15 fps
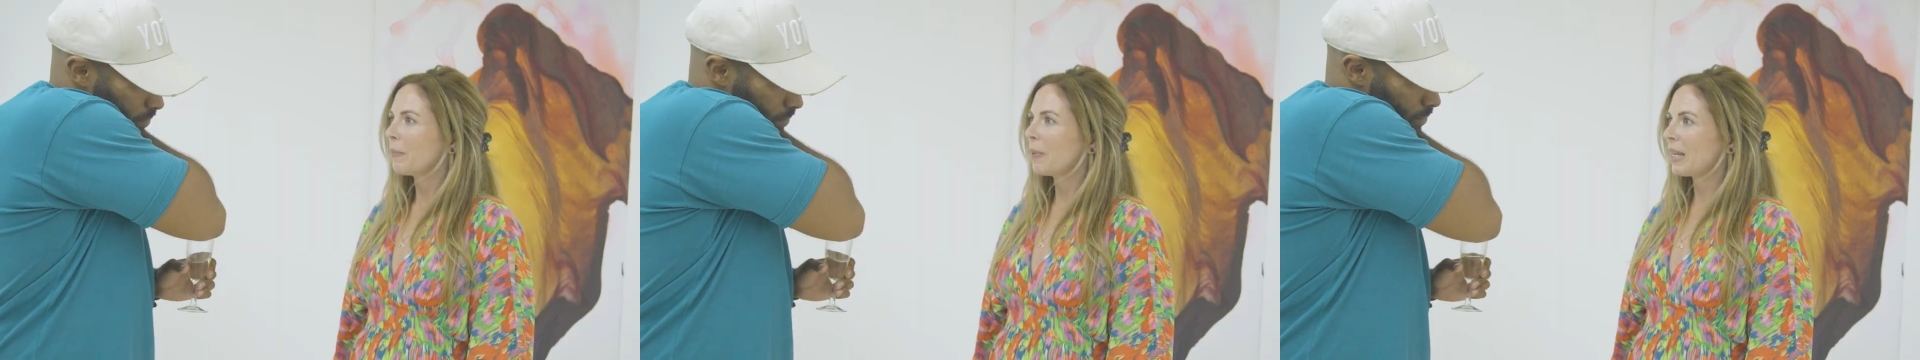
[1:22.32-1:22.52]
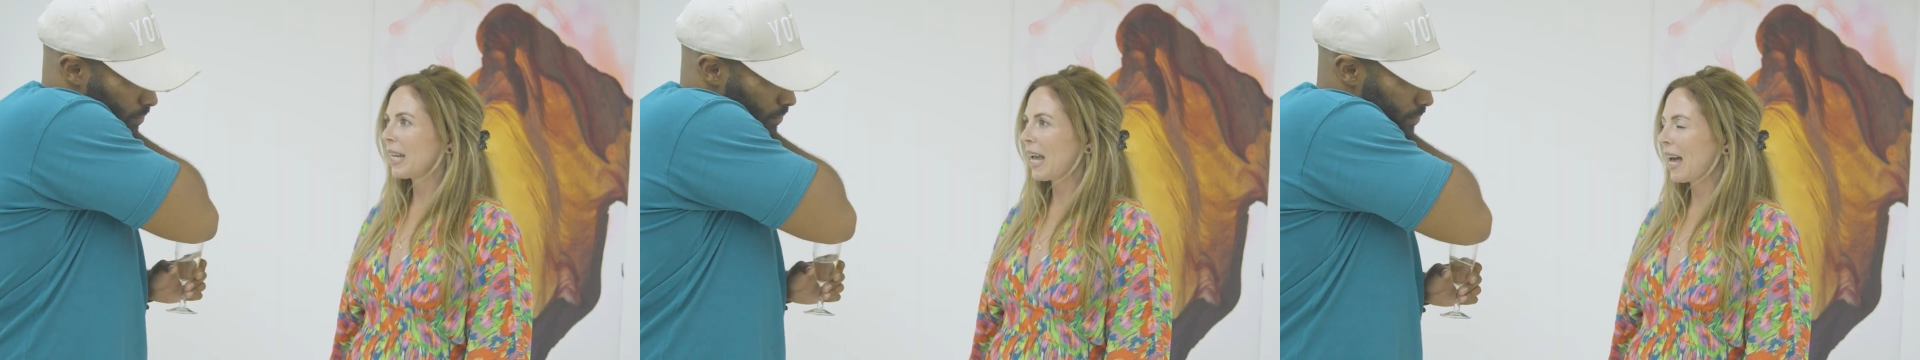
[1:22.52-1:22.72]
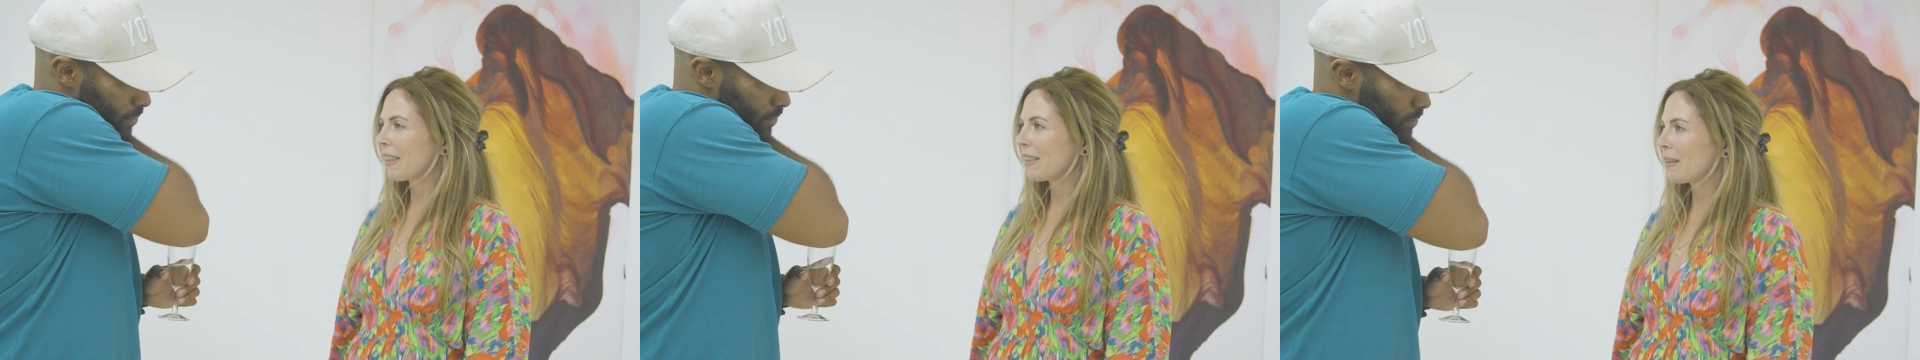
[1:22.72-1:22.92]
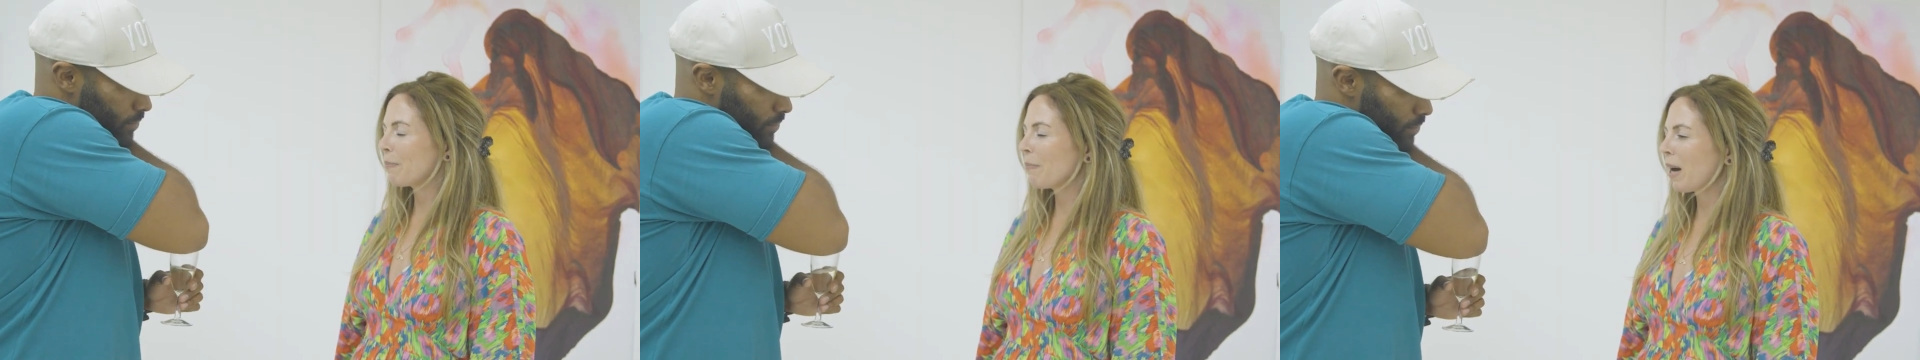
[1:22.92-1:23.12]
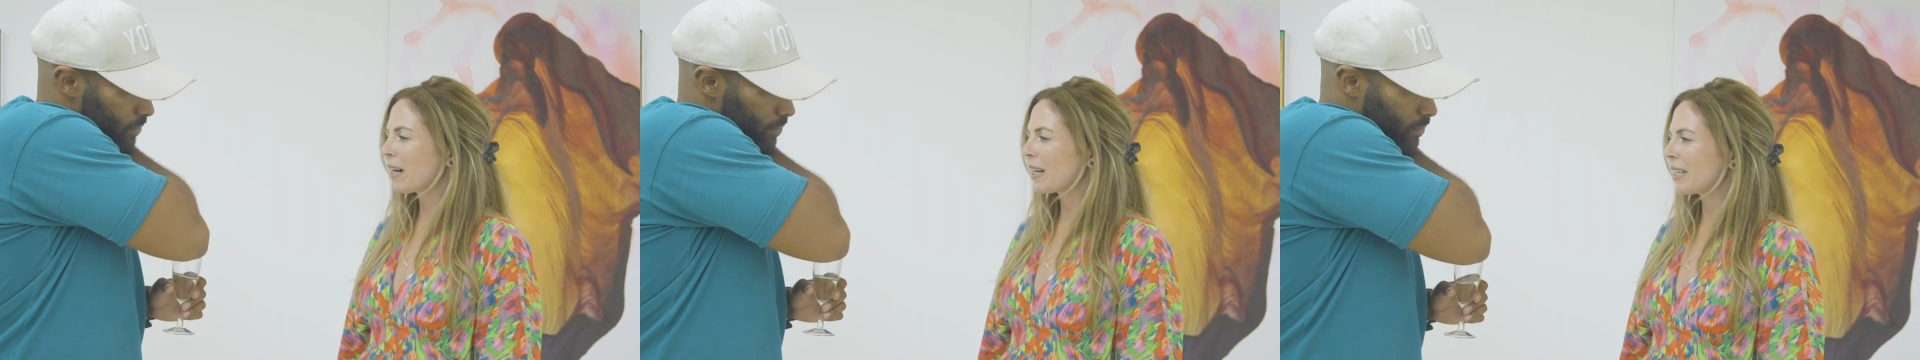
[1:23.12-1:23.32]
But yeah, the
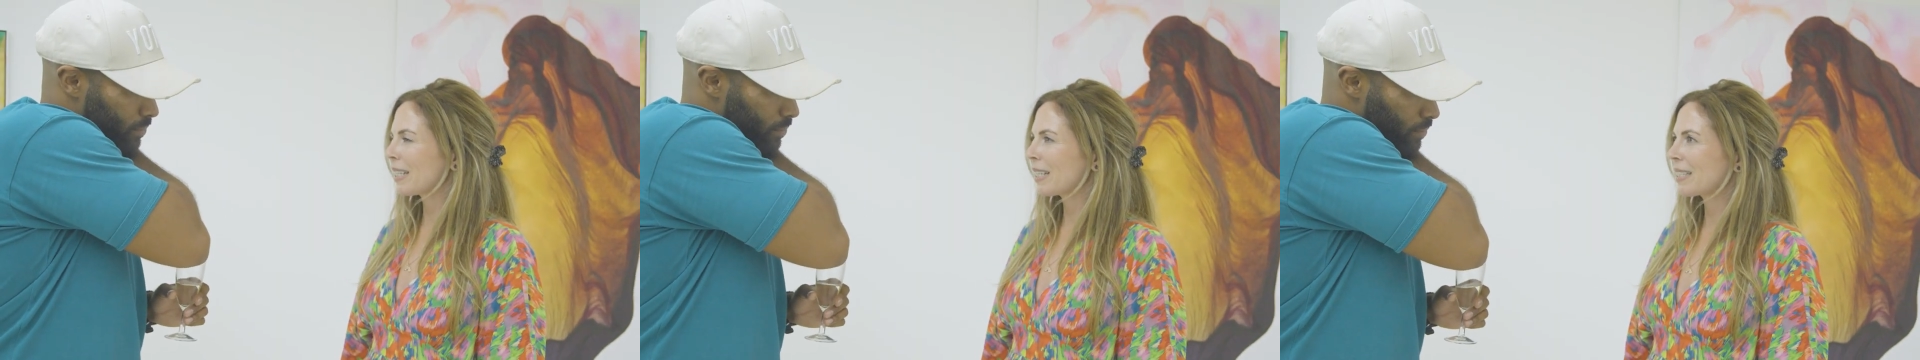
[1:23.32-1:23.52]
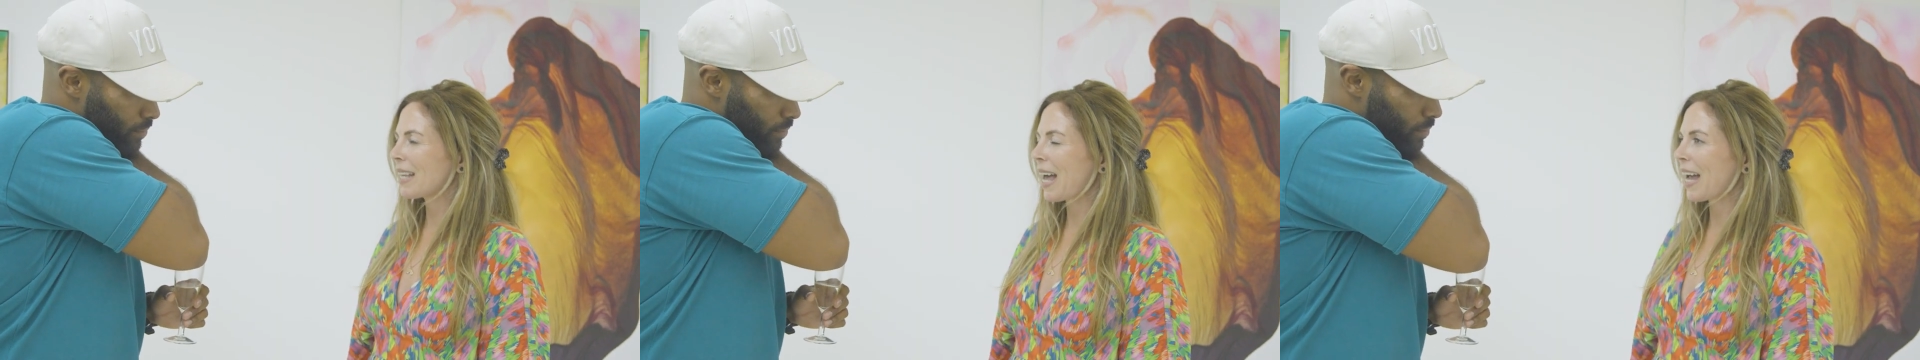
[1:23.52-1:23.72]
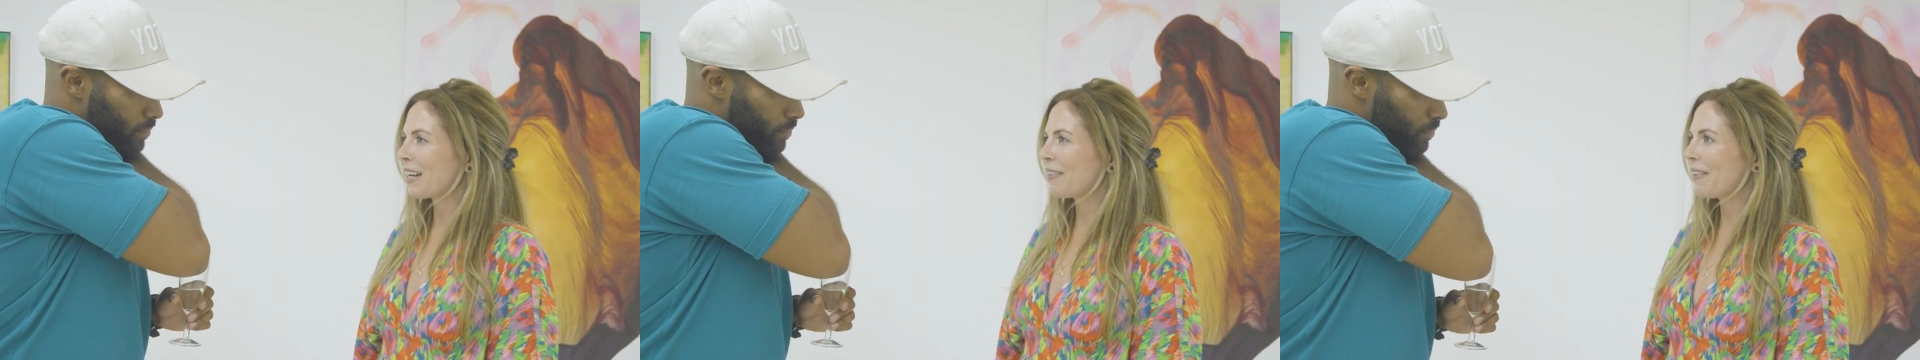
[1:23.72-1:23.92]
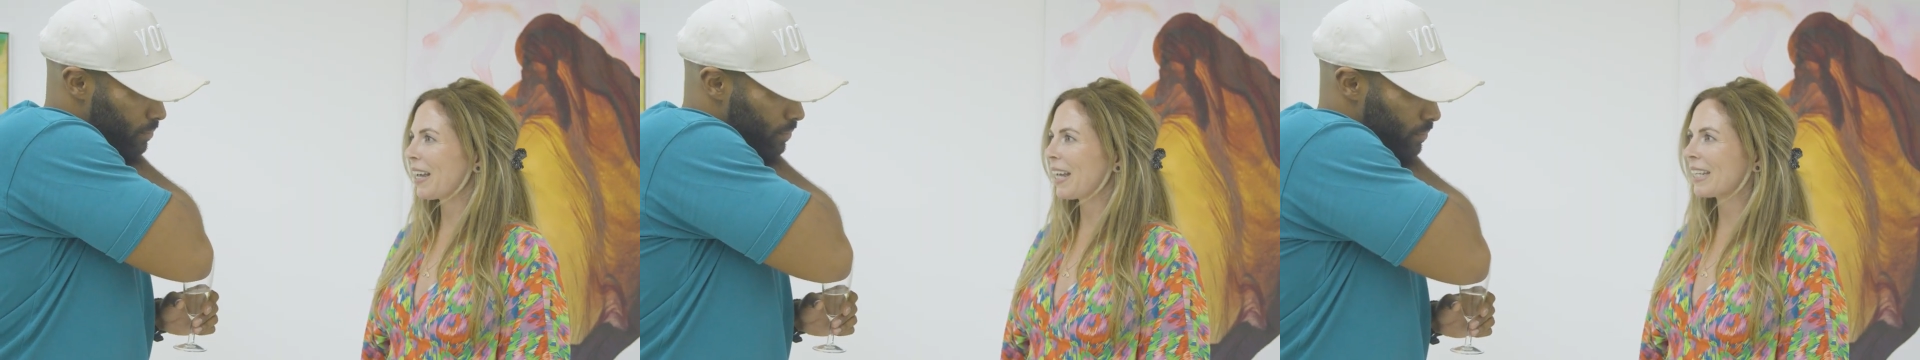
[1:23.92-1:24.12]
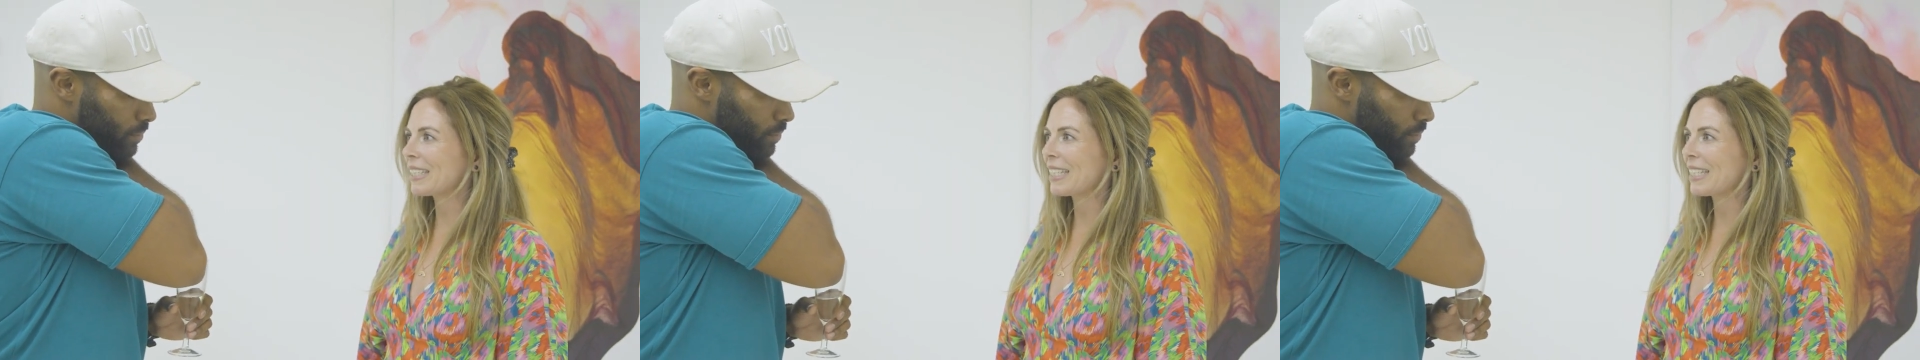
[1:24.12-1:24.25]
marketing side of it,